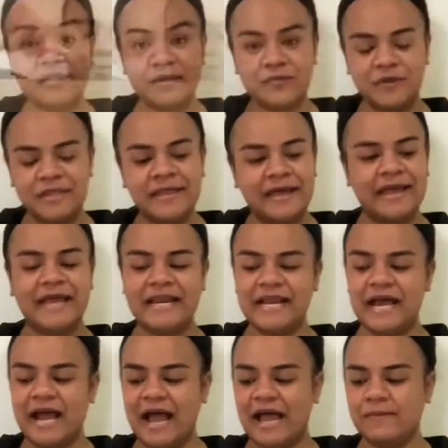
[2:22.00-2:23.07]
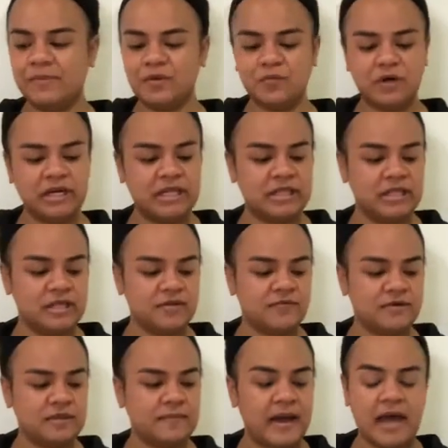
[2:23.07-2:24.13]
was saying, I've been wanting this for the
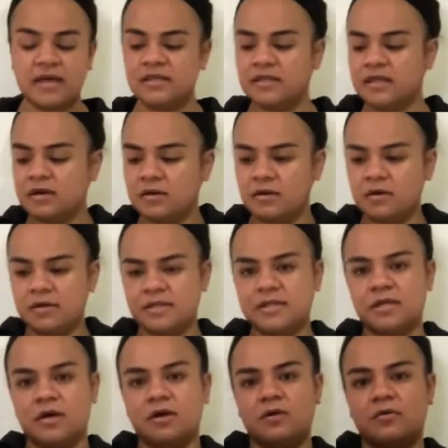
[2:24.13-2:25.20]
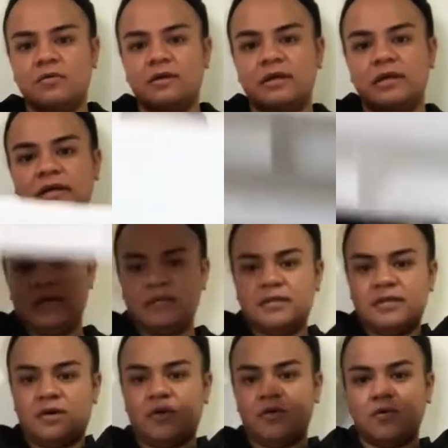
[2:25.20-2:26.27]
past year or so, and so